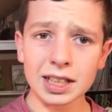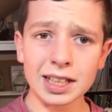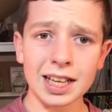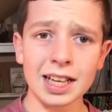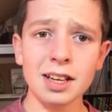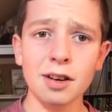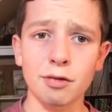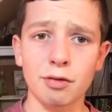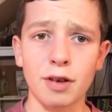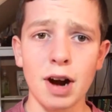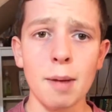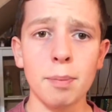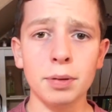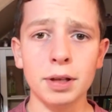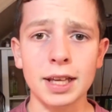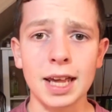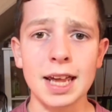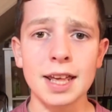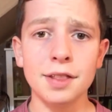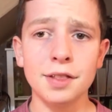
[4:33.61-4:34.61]
kind of
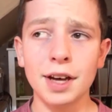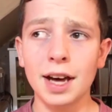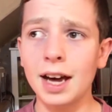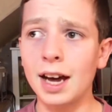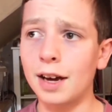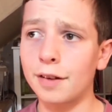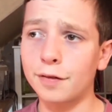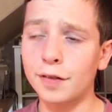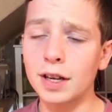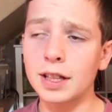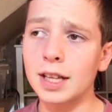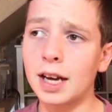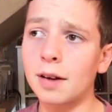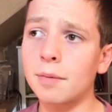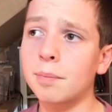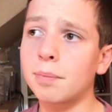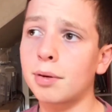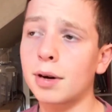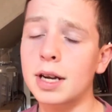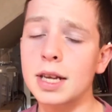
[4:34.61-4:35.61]
replicate that, I find that
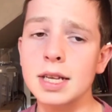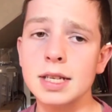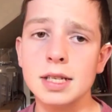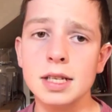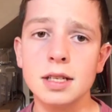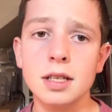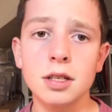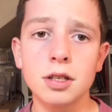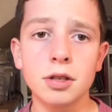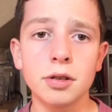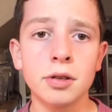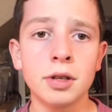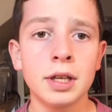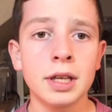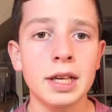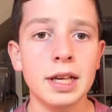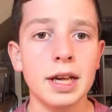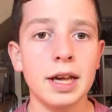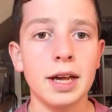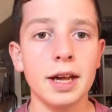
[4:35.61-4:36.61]
pretty easy to do
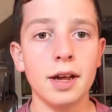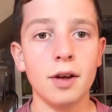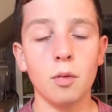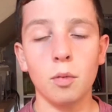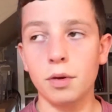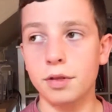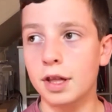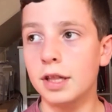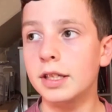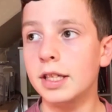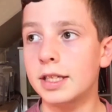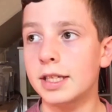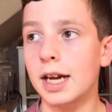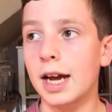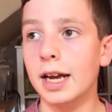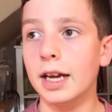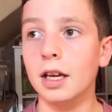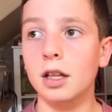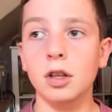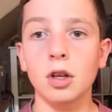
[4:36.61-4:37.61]
within the
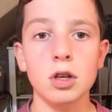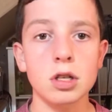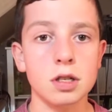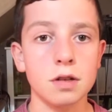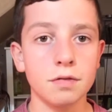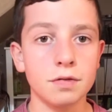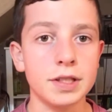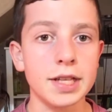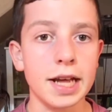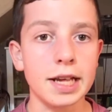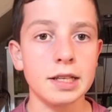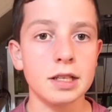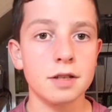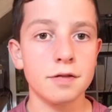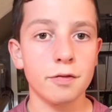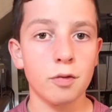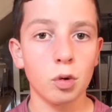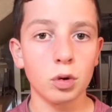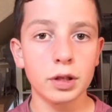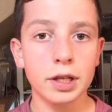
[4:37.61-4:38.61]
tank. Lots of dense
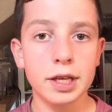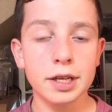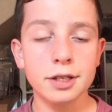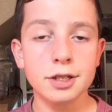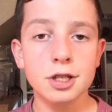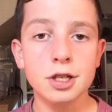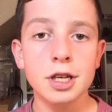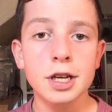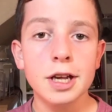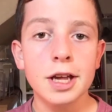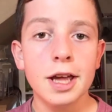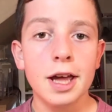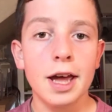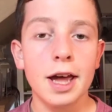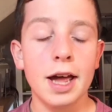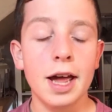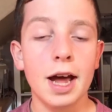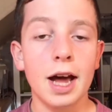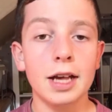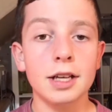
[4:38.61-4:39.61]
foliage
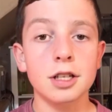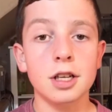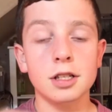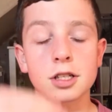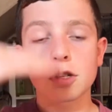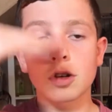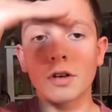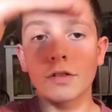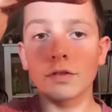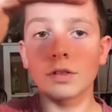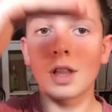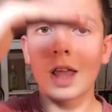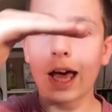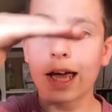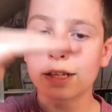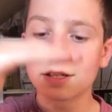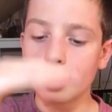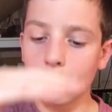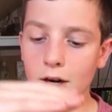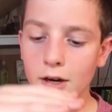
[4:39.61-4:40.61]
and a sort of
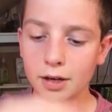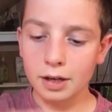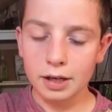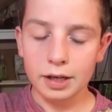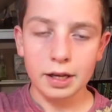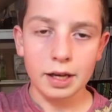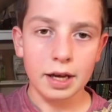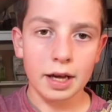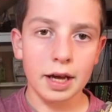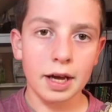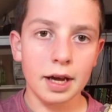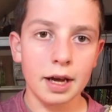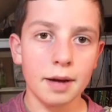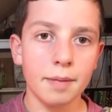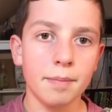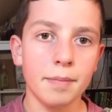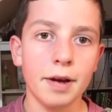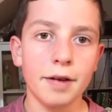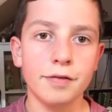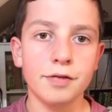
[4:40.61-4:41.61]
ladder,
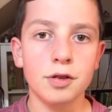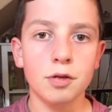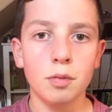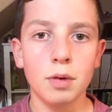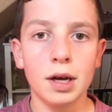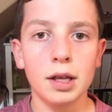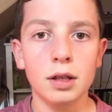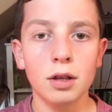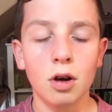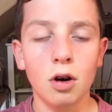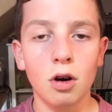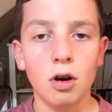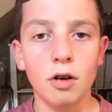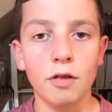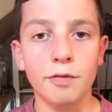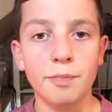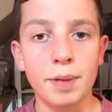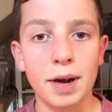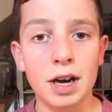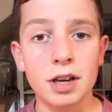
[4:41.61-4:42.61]
if you will,
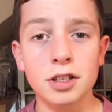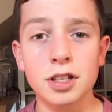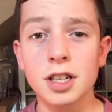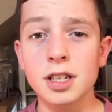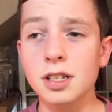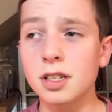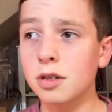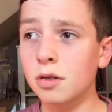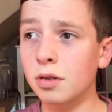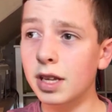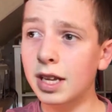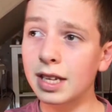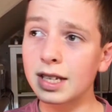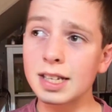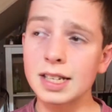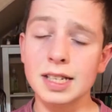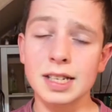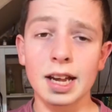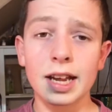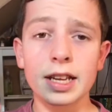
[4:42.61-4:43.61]
of perches so that you can
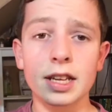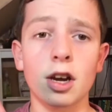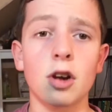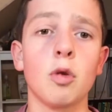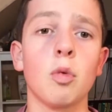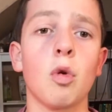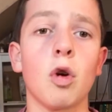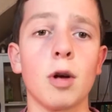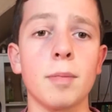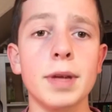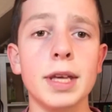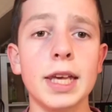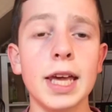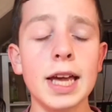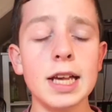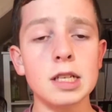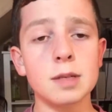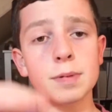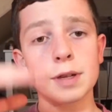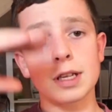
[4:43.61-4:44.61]
decide how warm he
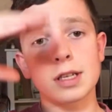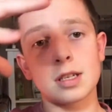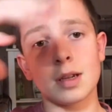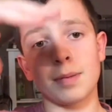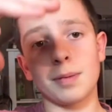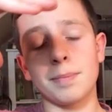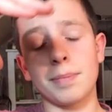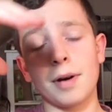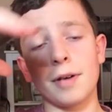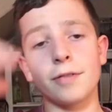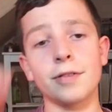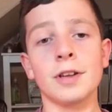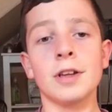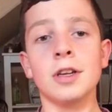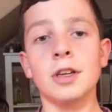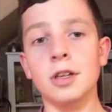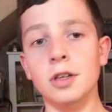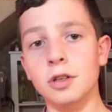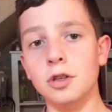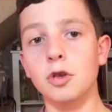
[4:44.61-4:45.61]
gets, because up above
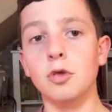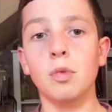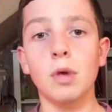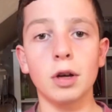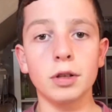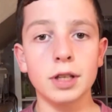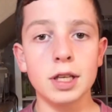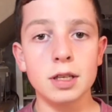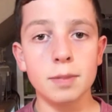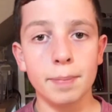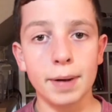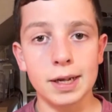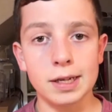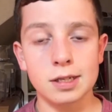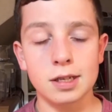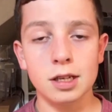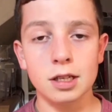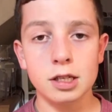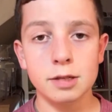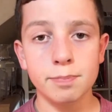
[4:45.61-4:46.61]
you will need a
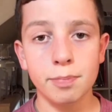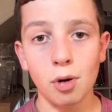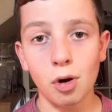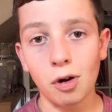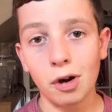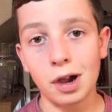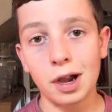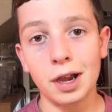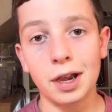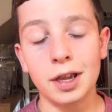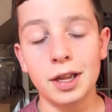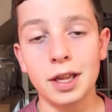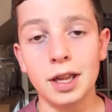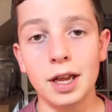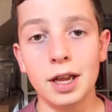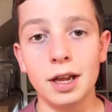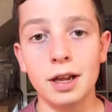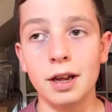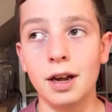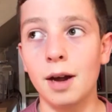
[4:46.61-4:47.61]
basking spot.
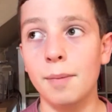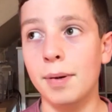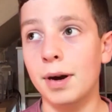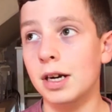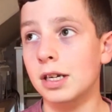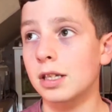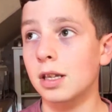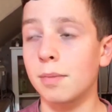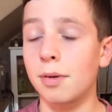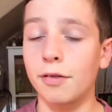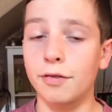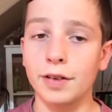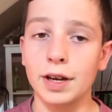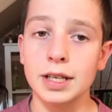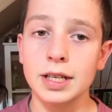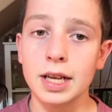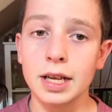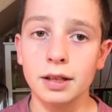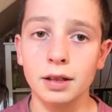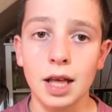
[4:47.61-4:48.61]
I personally
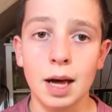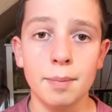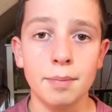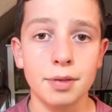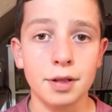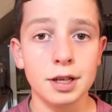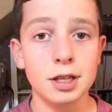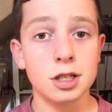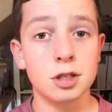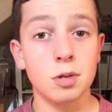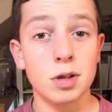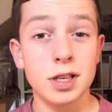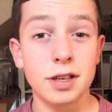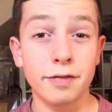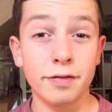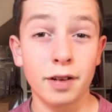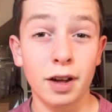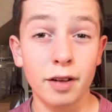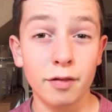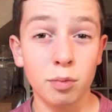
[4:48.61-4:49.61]
provide a lamp that is
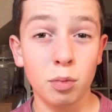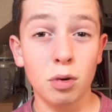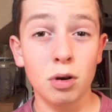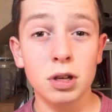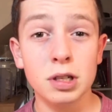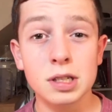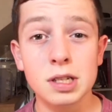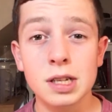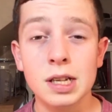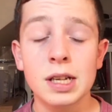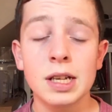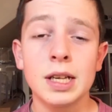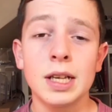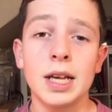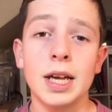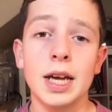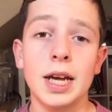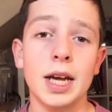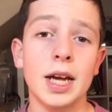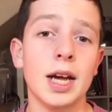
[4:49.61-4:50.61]
25 watts
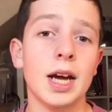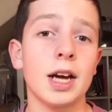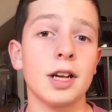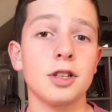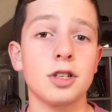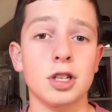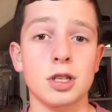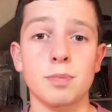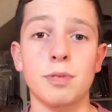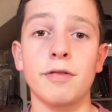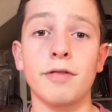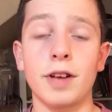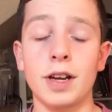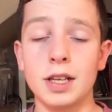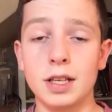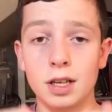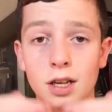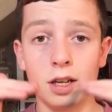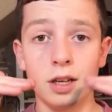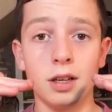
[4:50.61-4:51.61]
and just
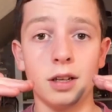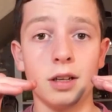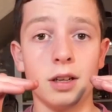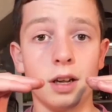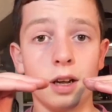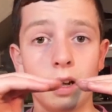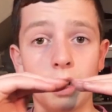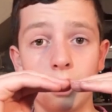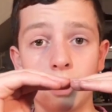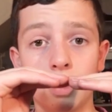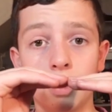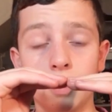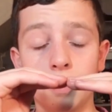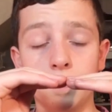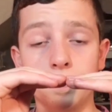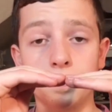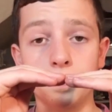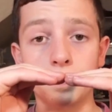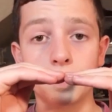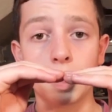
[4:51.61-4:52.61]
provide
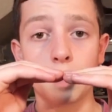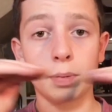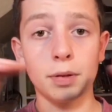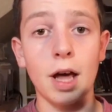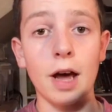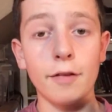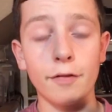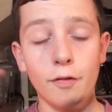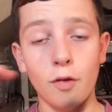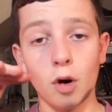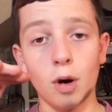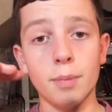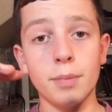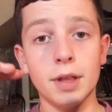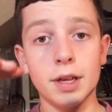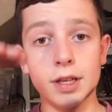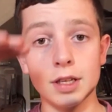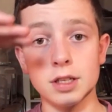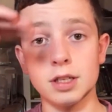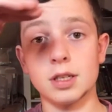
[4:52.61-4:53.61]
a platform
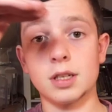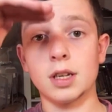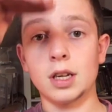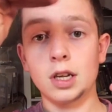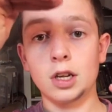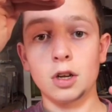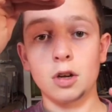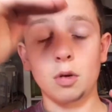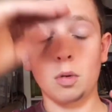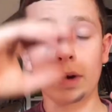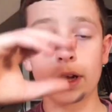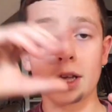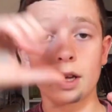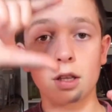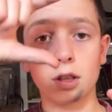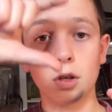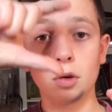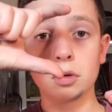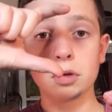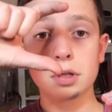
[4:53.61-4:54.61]
that is quite
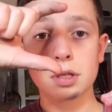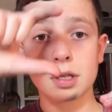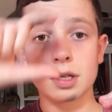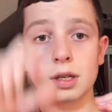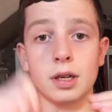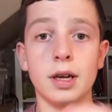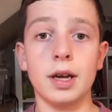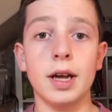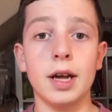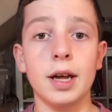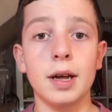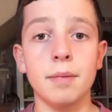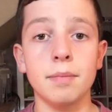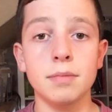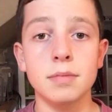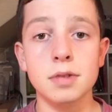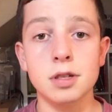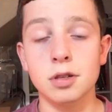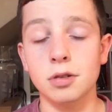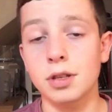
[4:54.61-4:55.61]
close
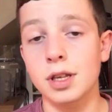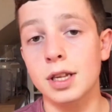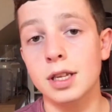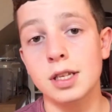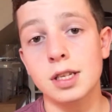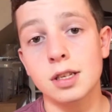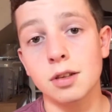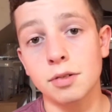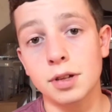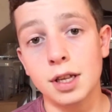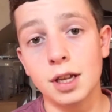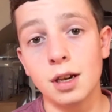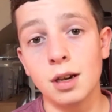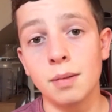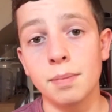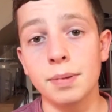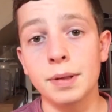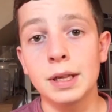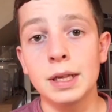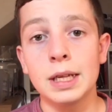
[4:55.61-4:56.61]
so that you can still heat
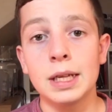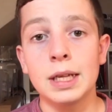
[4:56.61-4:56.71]
up.